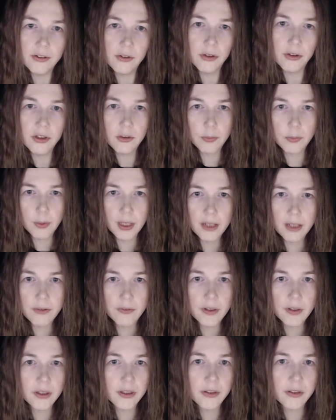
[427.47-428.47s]
to display
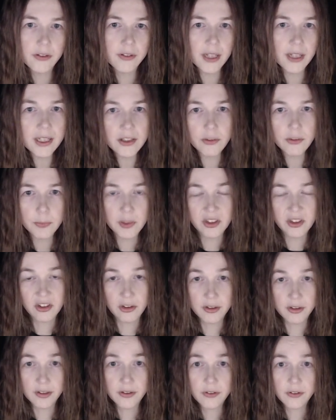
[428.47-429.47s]
various status
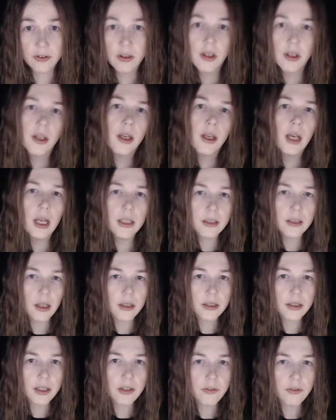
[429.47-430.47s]
messages and
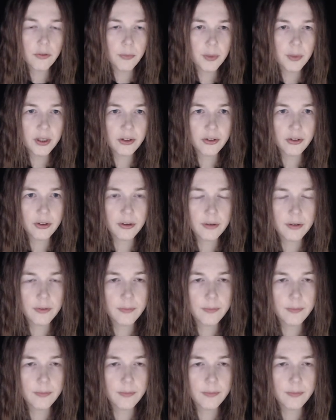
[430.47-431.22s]
other information.